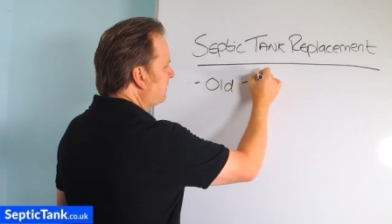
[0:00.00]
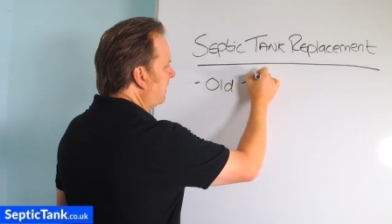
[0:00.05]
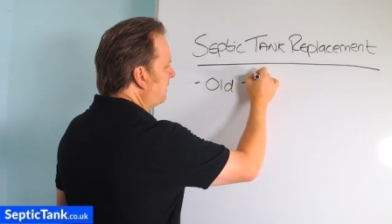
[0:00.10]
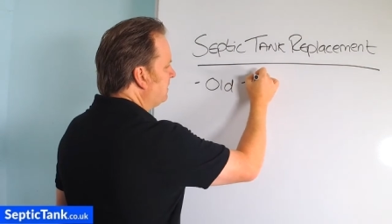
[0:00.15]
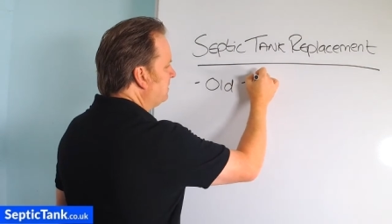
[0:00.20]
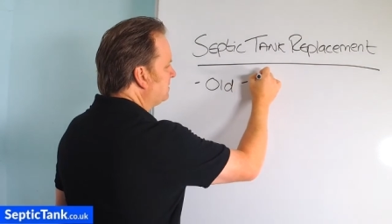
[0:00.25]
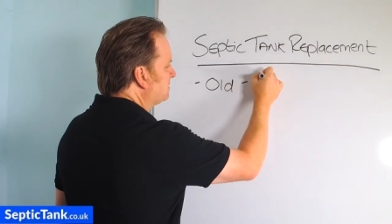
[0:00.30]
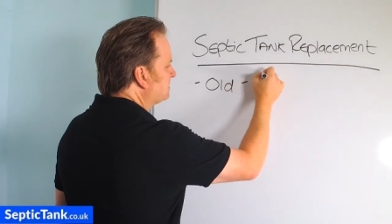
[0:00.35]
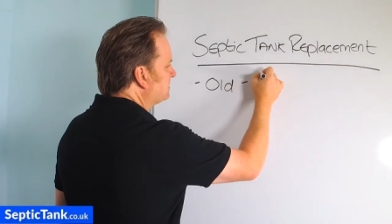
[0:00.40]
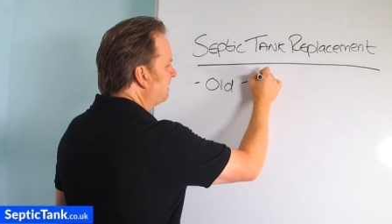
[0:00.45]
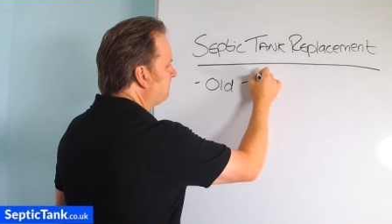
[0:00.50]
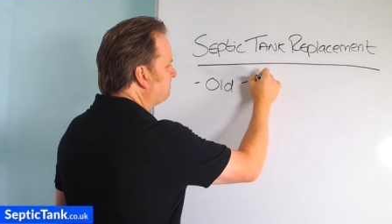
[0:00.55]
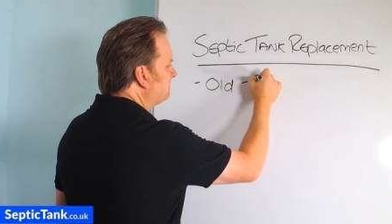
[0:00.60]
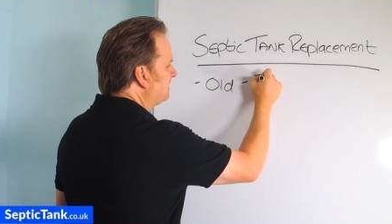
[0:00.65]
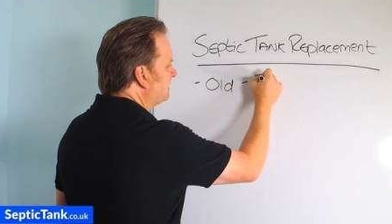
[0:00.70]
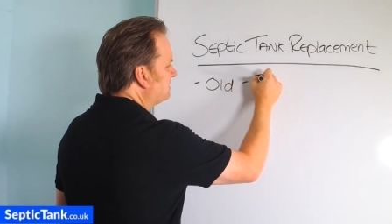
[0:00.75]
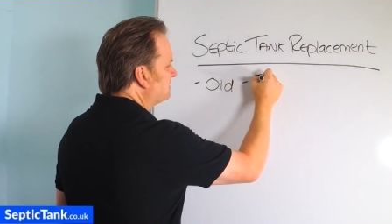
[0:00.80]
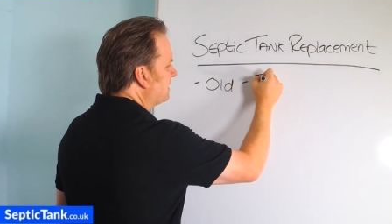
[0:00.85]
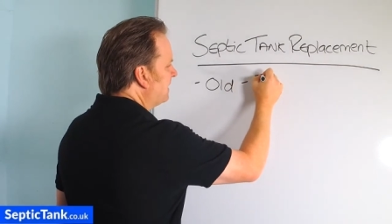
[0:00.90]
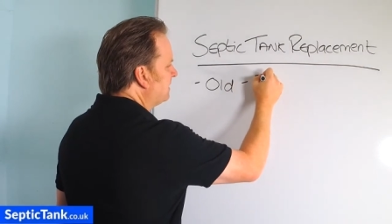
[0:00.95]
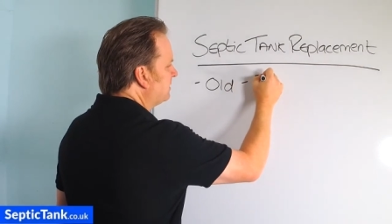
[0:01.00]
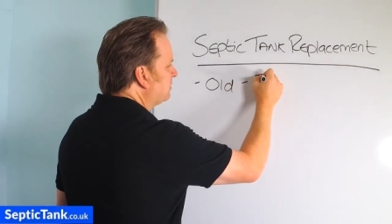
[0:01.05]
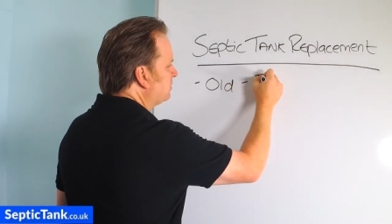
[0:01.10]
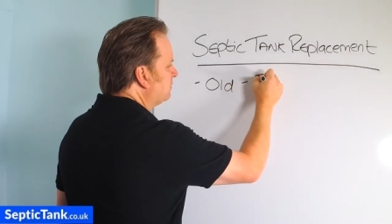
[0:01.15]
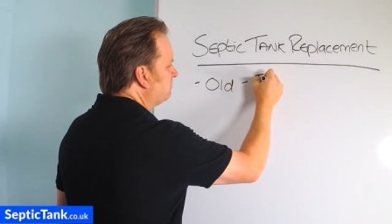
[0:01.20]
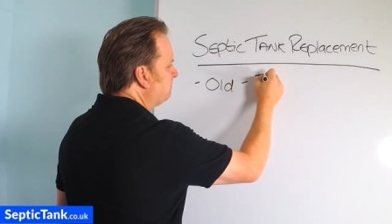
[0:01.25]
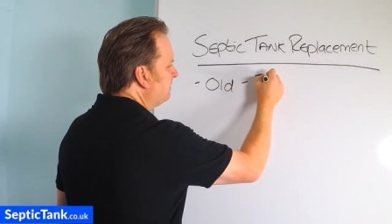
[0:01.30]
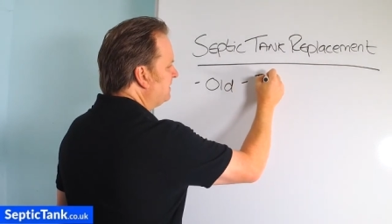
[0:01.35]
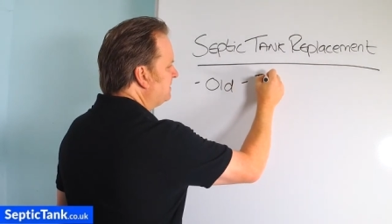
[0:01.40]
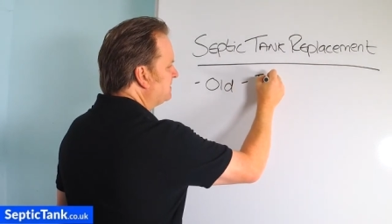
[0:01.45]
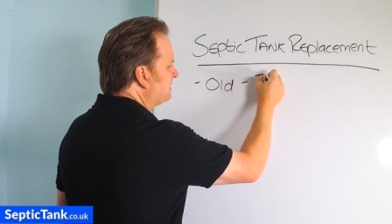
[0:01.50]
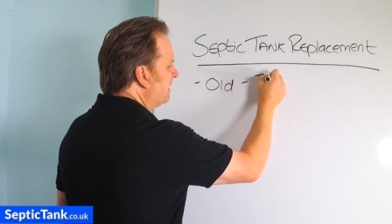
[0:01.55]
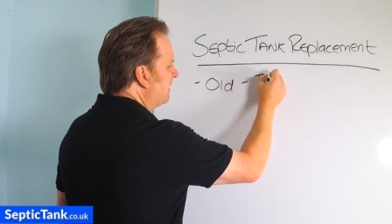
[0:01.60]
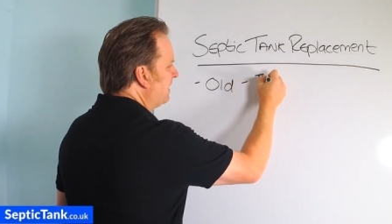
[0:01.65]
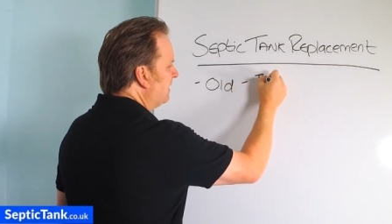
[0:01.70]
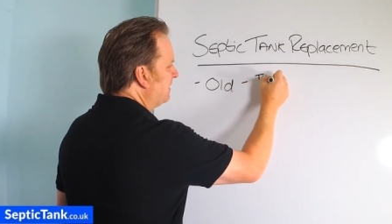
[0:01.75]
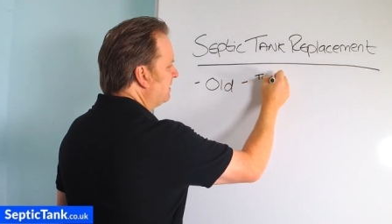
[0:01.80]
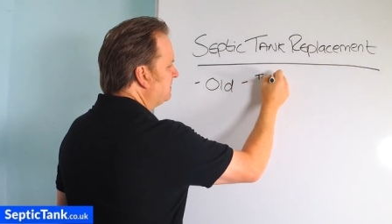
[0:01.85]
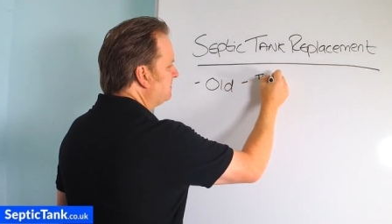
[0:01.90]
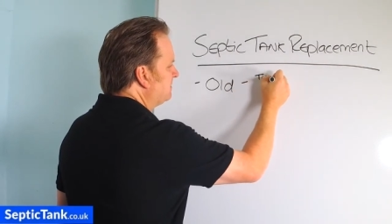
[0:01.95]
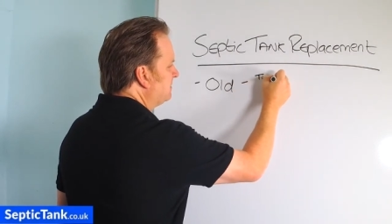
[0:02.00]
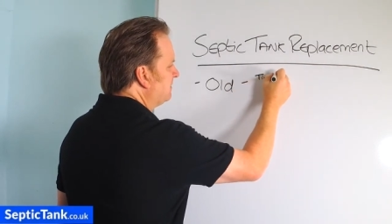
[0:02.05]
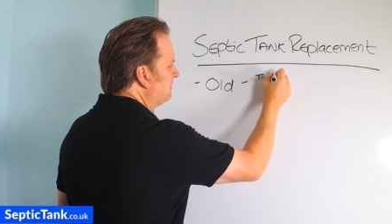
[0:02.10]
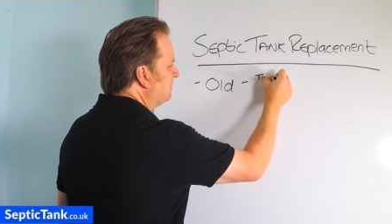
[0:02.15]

your septic tank could be tired